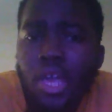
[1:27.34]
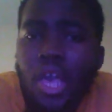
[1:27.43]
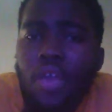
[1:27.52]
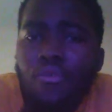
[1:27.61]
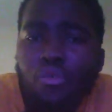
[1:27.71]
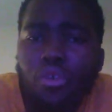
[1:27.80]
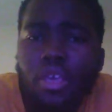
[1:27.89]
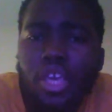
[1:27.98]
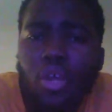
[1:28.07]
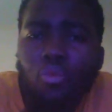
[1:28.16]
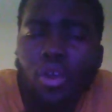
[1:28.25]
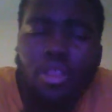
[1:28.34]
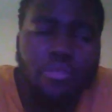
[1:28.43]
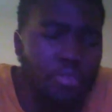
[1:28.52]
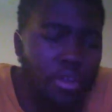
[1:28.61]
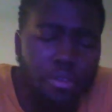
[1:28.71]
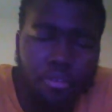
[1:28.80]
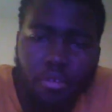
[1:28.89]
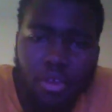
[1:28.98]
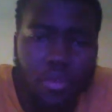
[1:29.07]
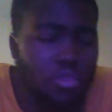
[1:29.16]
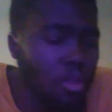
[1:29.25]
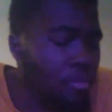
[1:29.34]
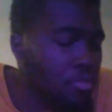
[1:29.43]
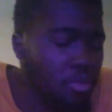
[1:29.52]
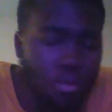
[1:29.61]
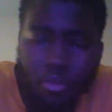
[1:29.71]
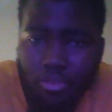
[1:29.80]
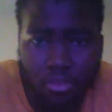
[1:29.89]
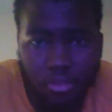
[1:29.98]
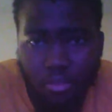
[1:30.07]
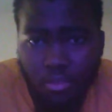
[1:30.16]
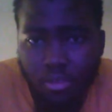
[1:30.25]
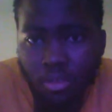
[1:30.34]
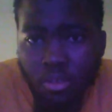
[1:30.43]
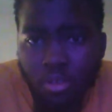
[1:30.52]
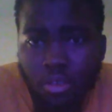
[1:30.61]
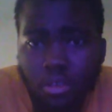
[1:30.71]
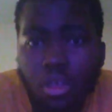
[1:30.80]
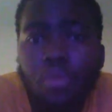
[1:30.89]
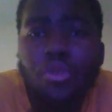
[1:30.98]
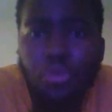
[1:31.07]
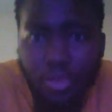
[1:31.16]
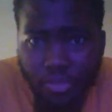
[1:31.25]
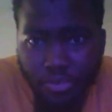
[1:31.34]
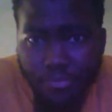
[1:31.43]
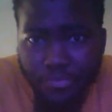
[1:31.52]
As you can get a wing defender of some sort, go do it.